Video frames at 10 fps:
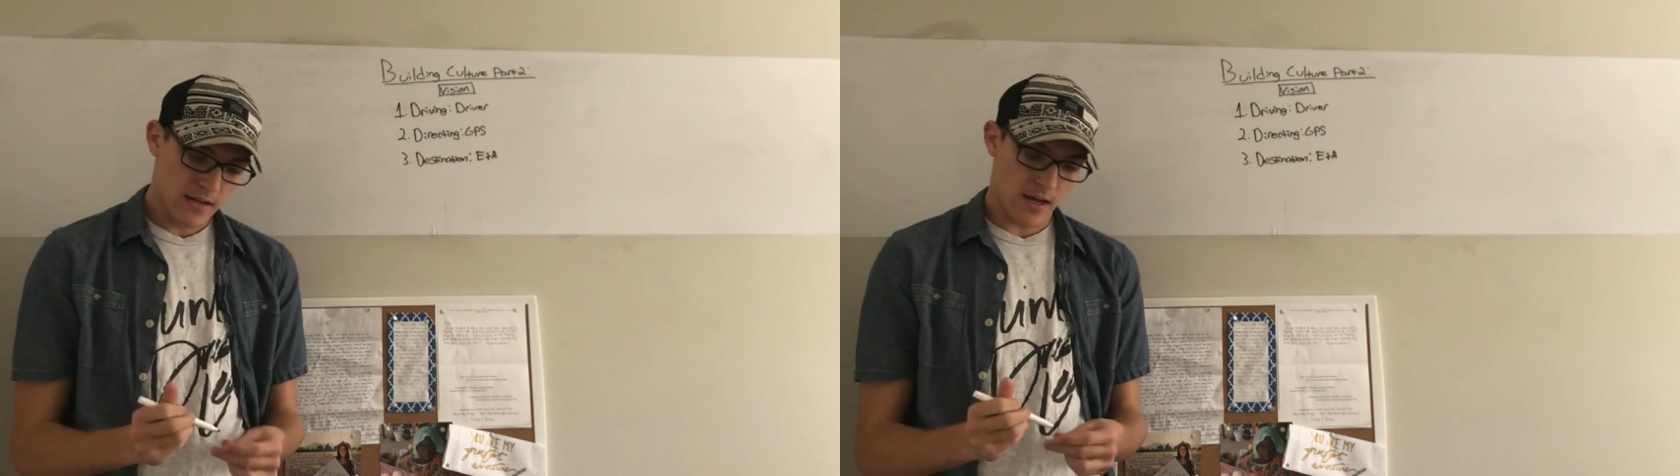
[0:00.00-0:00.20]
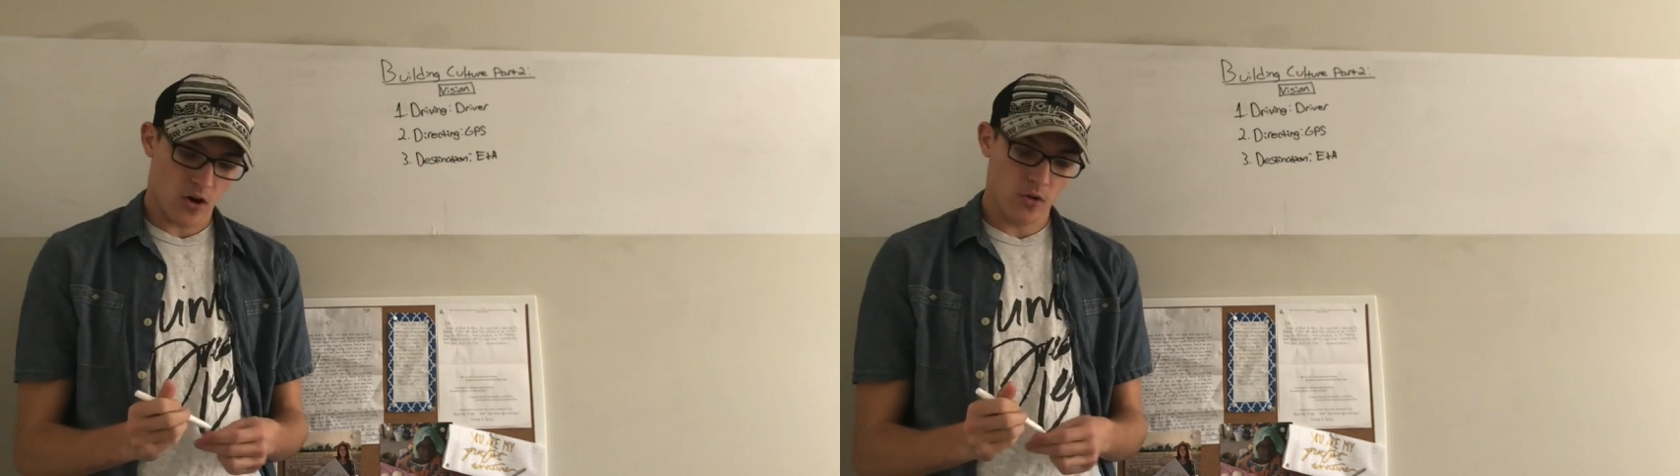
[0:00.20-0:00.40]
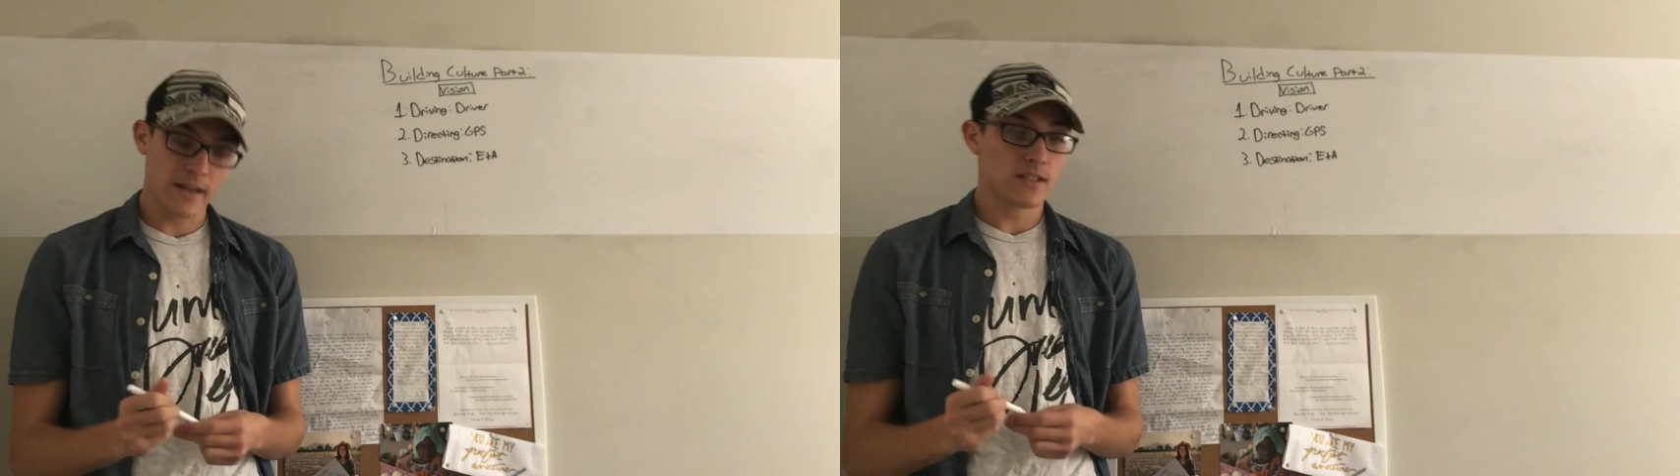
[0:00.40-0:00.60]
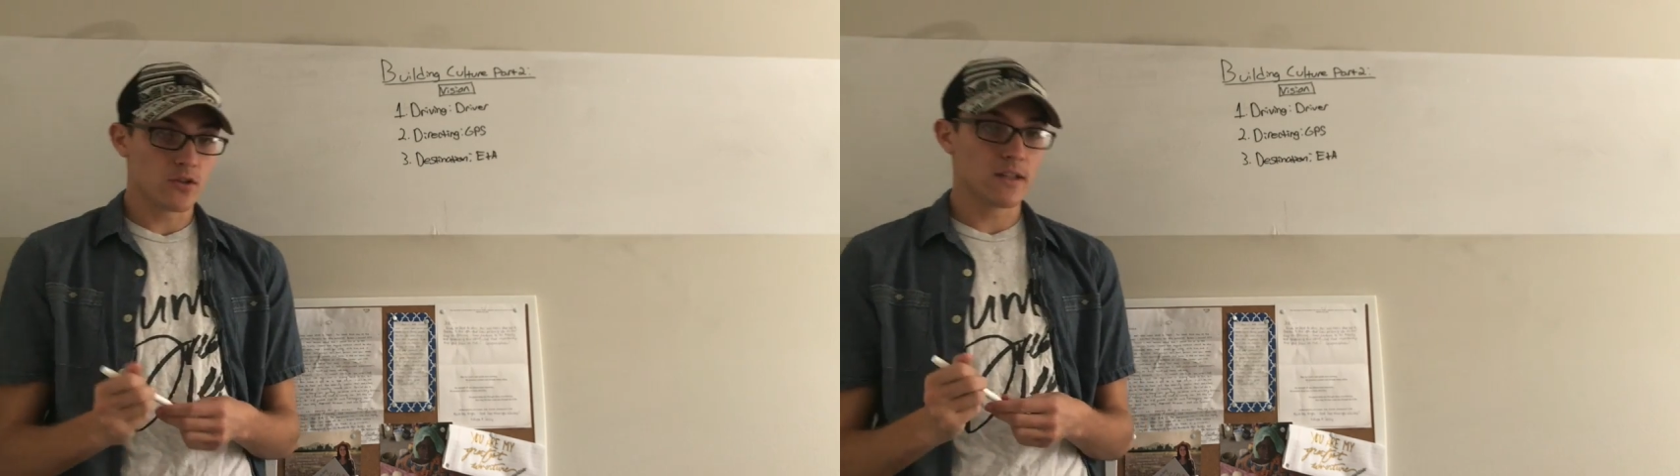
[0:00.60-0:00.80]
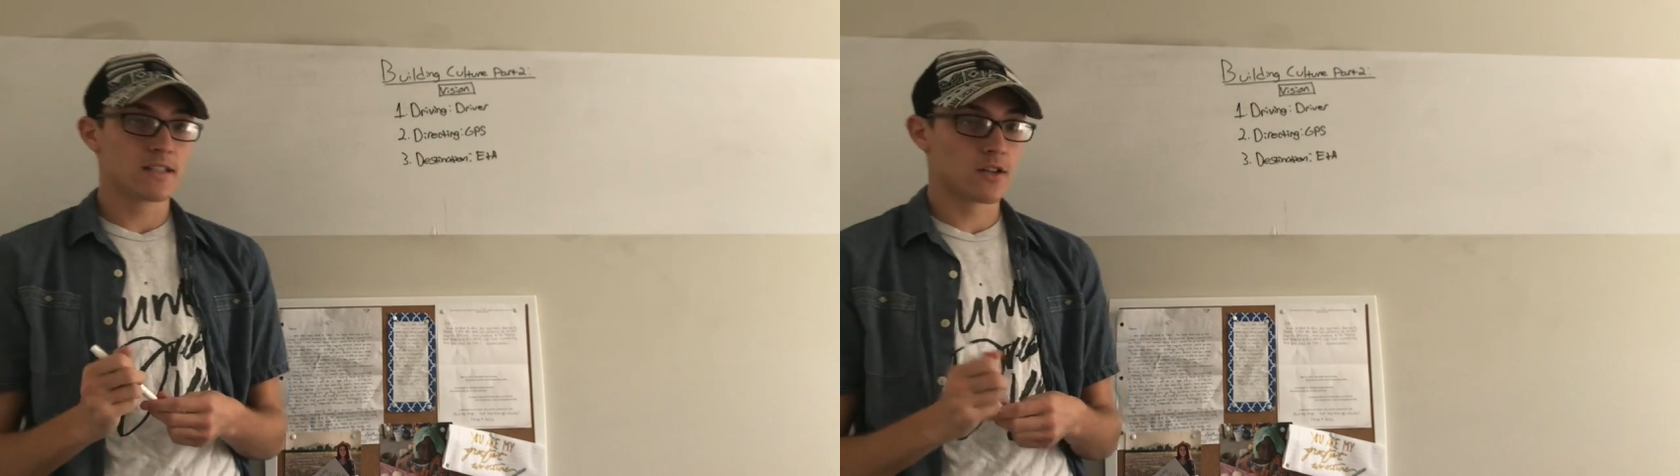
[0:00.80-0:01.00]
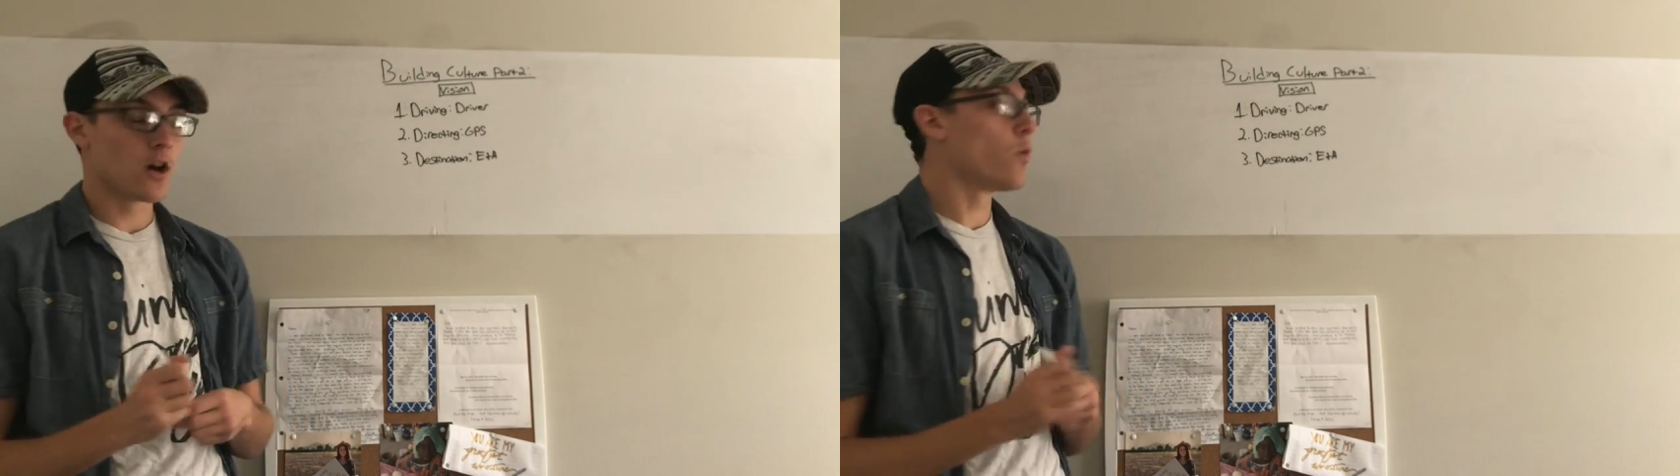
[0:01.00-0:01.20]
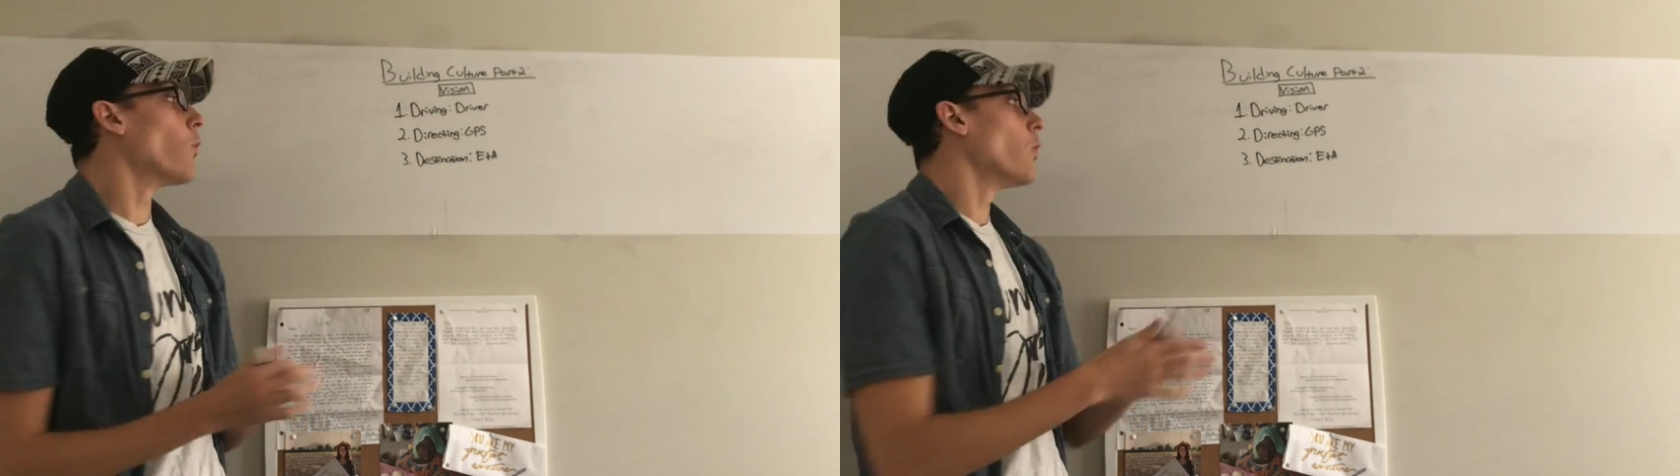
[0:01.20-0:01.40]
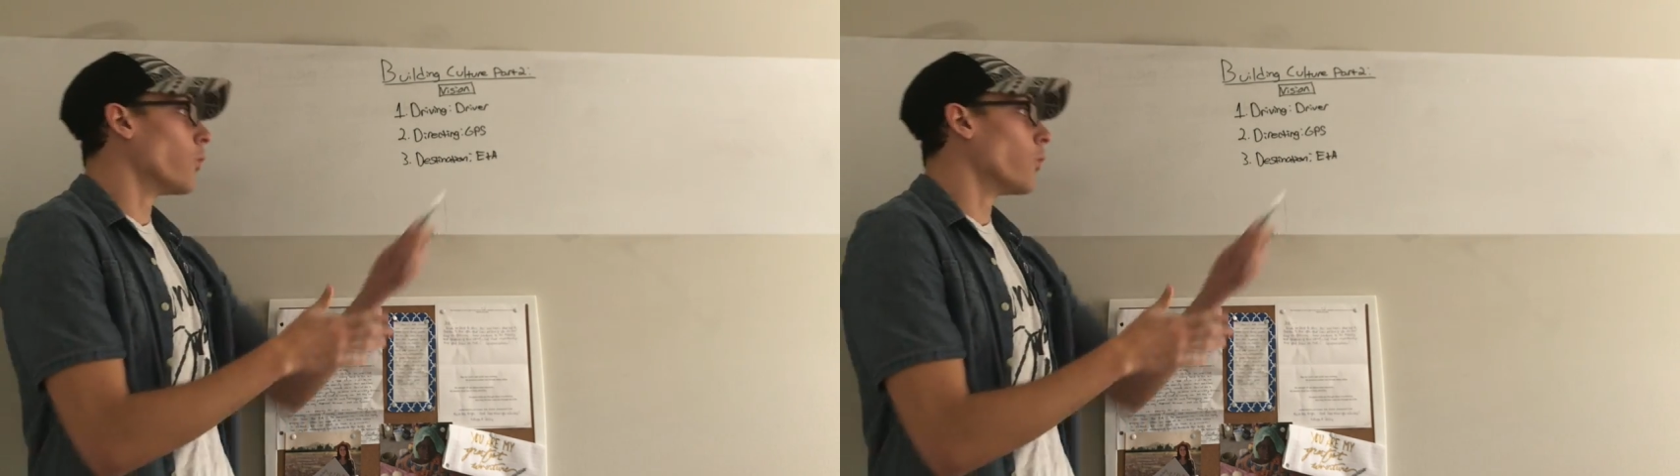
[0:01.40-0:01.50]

not only do you need to know